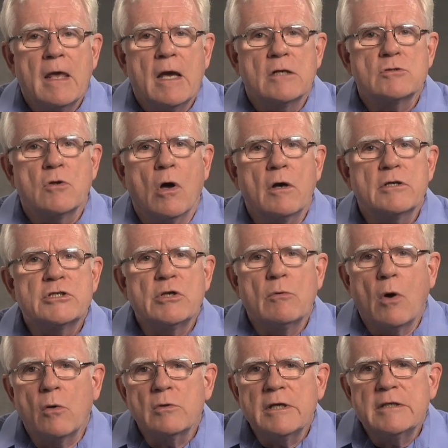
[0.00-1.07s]
As long as
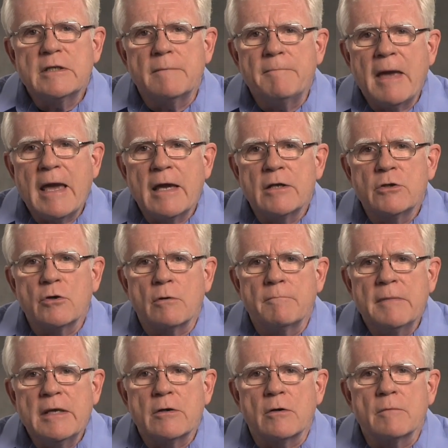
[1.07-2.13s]
you only demand your
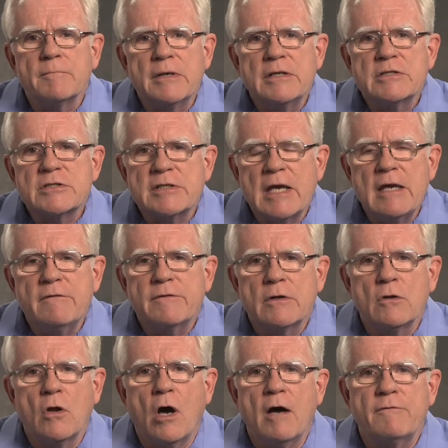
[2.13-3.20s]
meter be safe
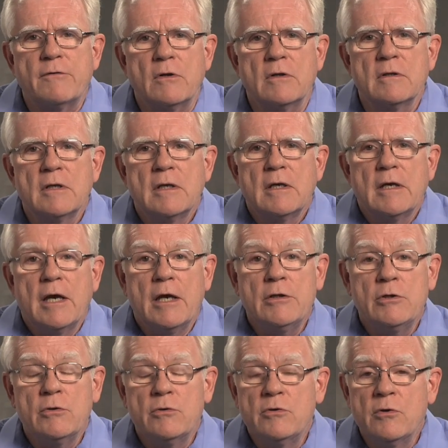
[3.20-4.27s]
and lawful,
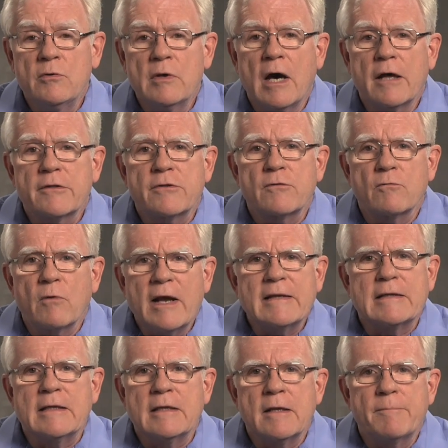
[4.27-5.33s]
and you do not
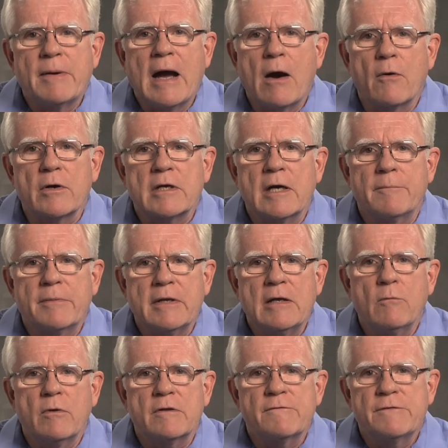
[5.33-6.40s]
threaten the power company
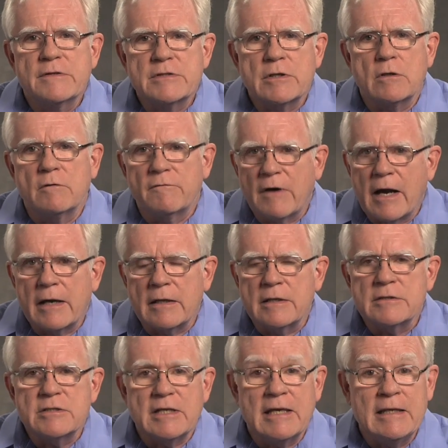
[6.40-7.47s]
with physical
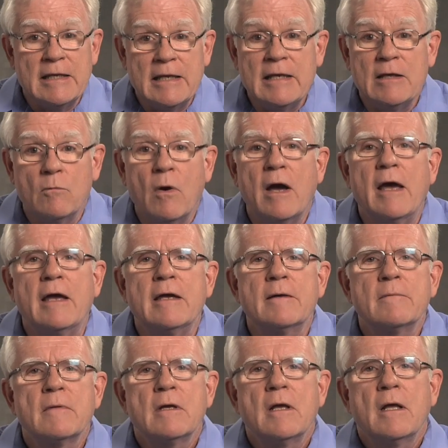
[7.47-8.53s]
violence in any way,
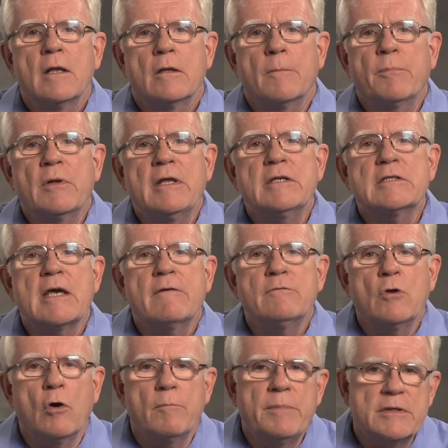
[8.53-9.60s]
the police have
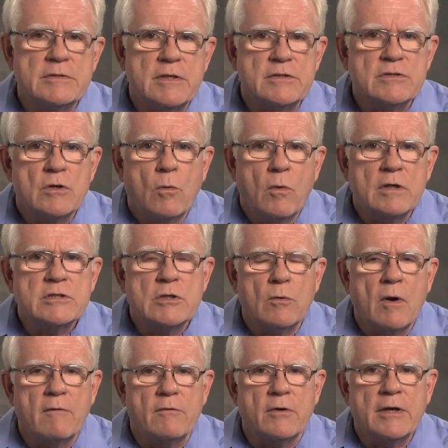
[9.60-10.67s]
no business
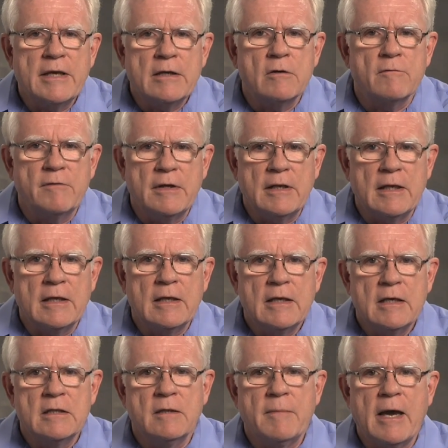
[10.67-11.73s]
whatsoever intervening
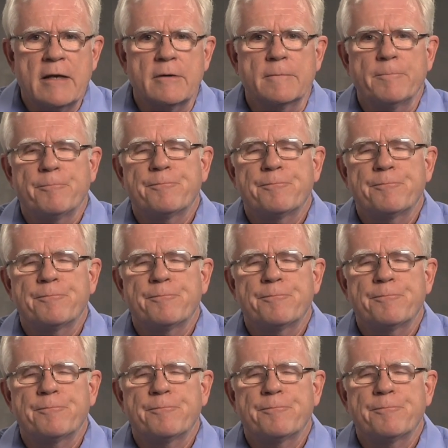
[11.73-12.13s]
in the matter.